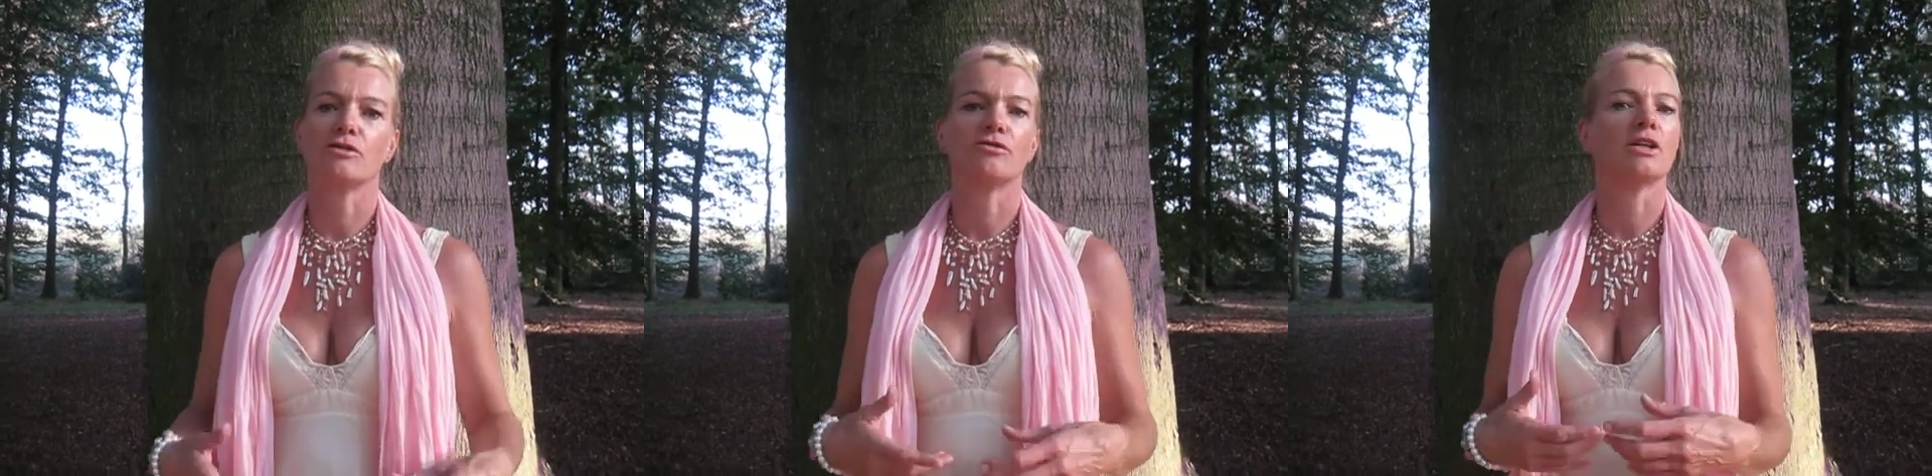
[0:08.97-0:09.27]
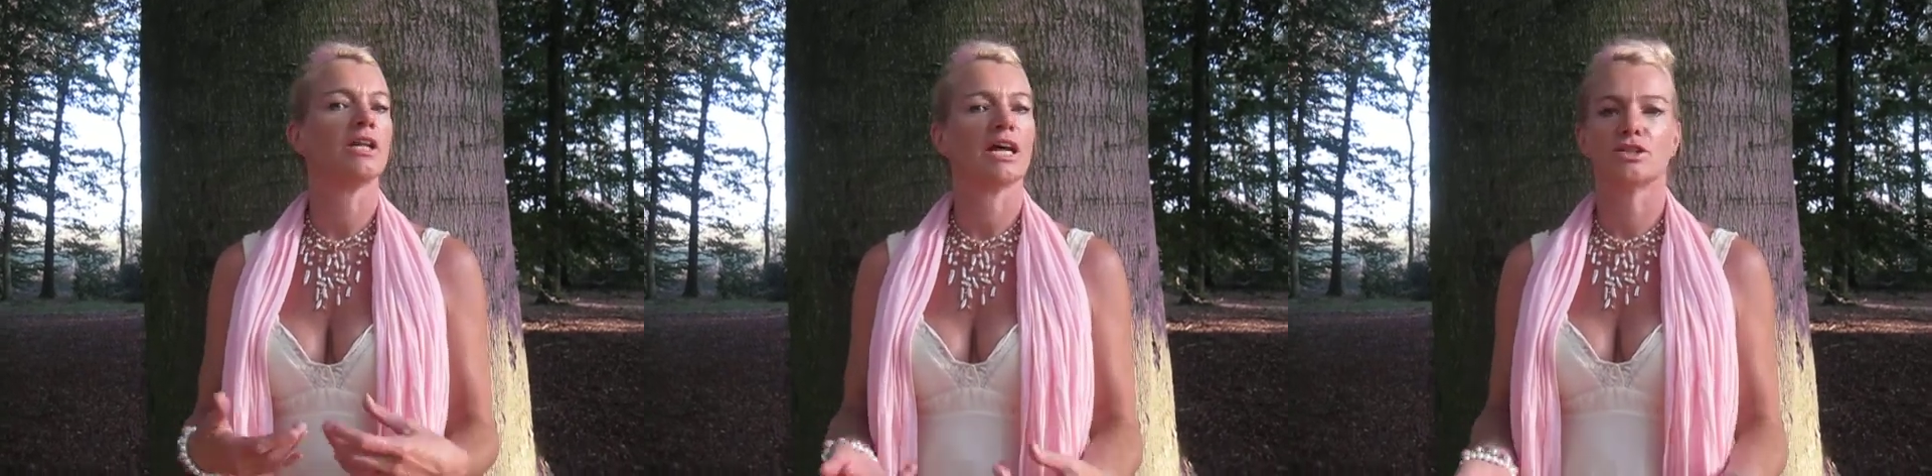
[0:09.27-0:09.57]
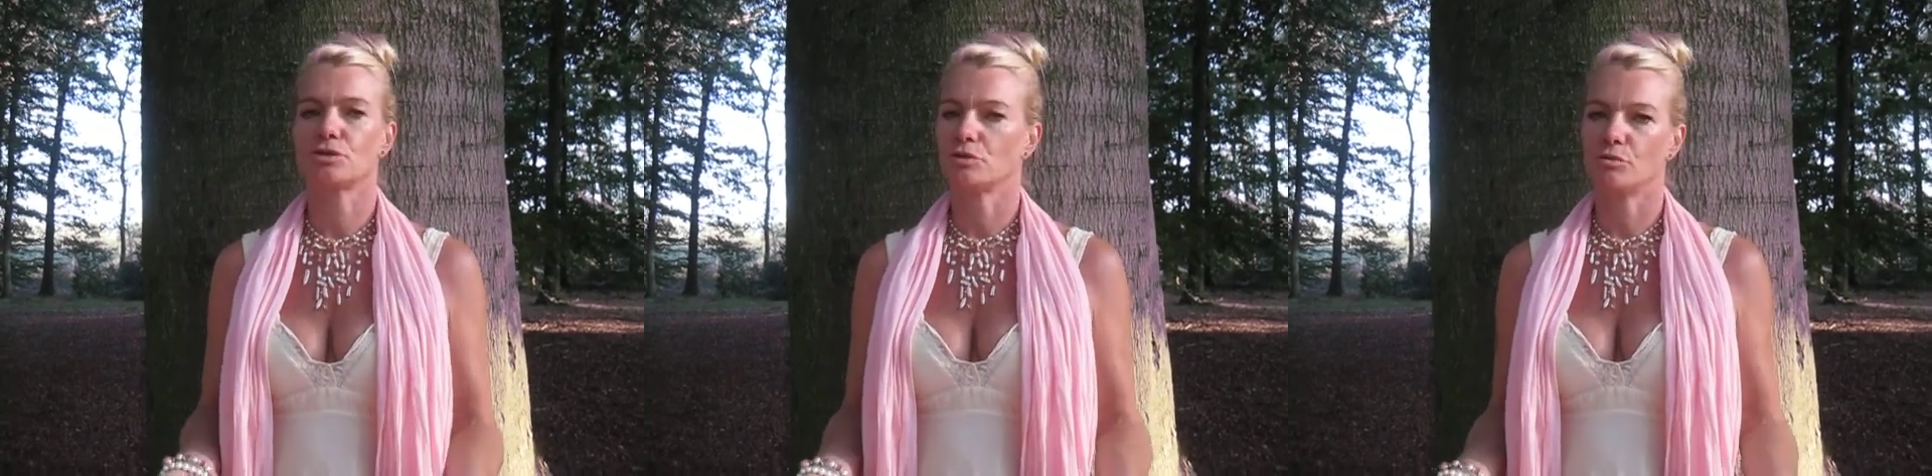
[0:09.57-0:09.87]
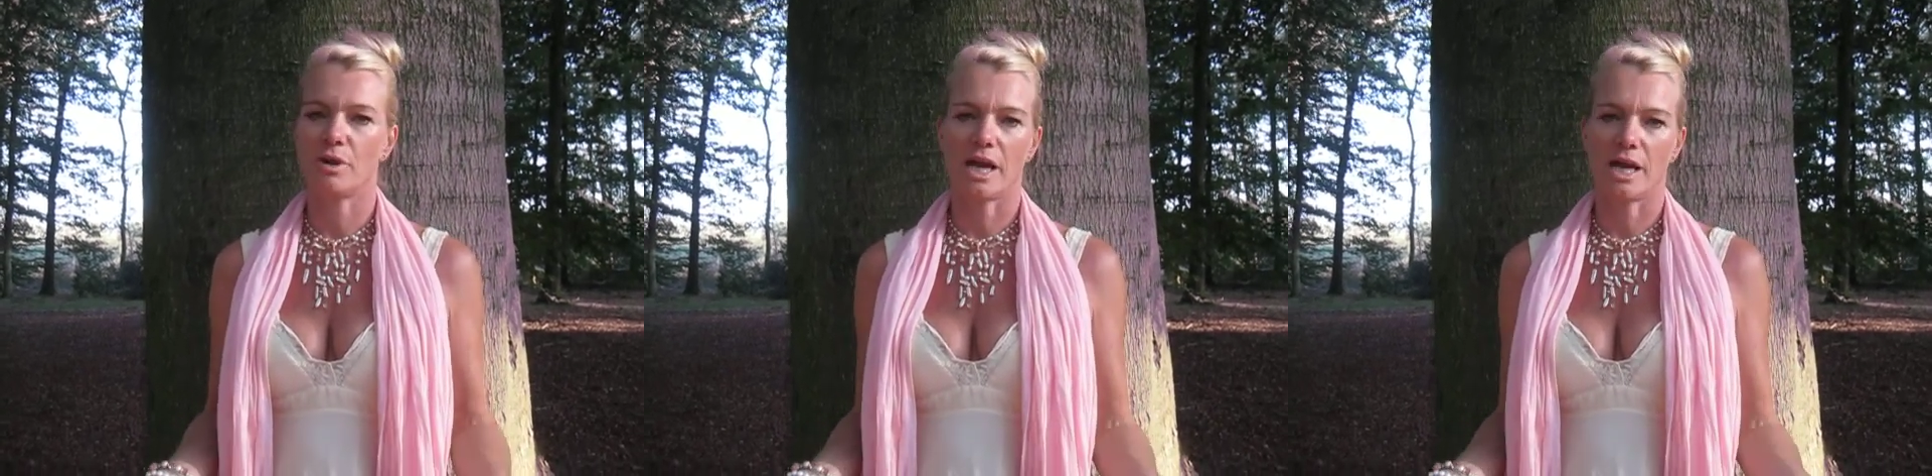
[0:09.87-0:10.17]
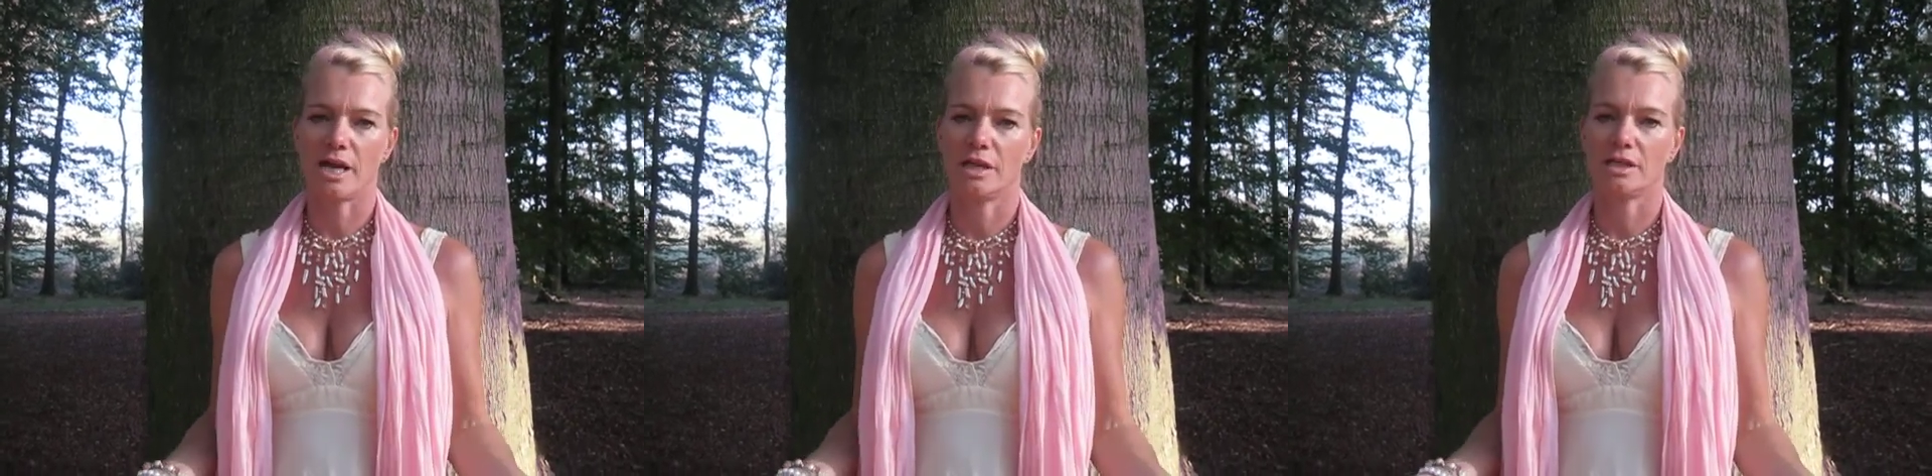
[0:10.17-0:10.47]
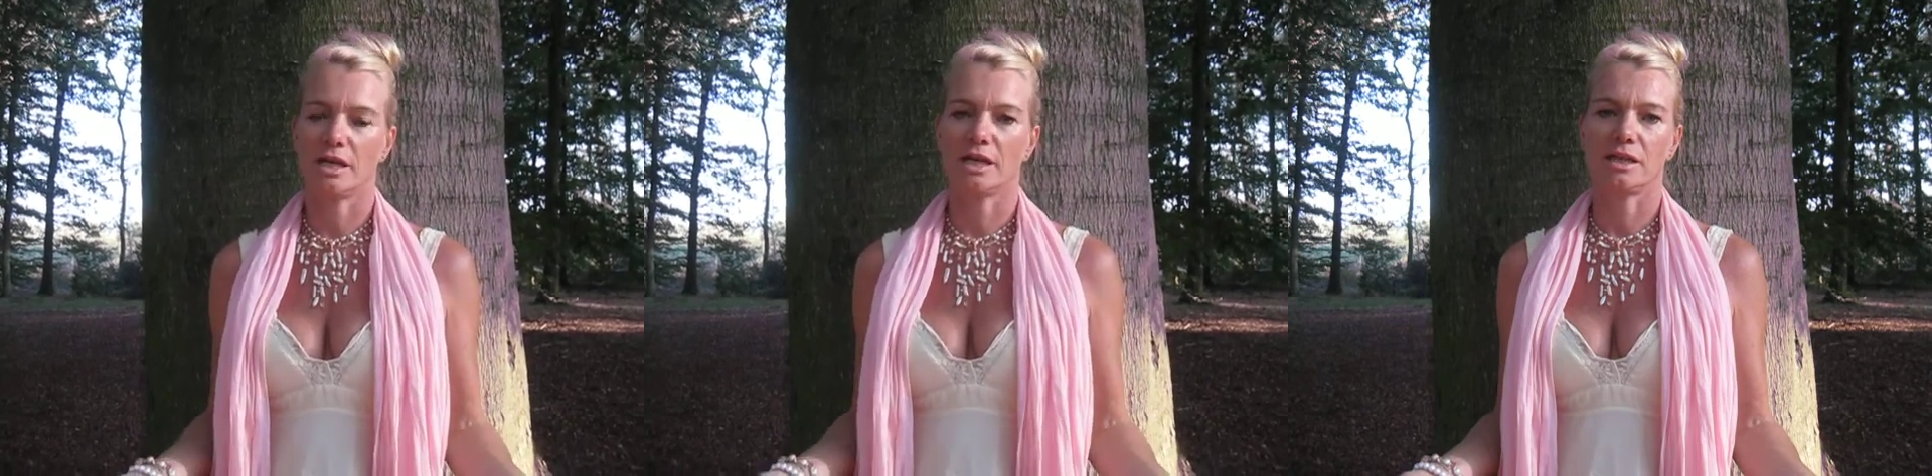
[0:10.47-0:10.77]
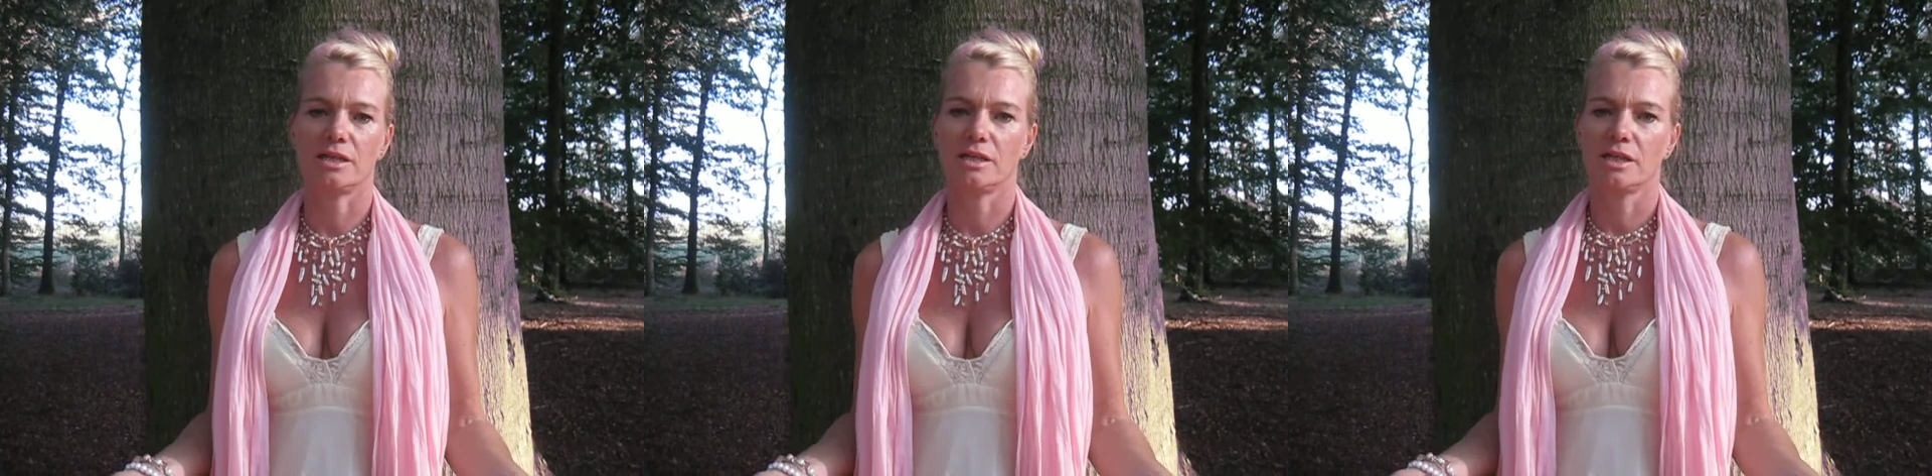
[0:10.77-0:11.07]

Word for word: of a natural way, and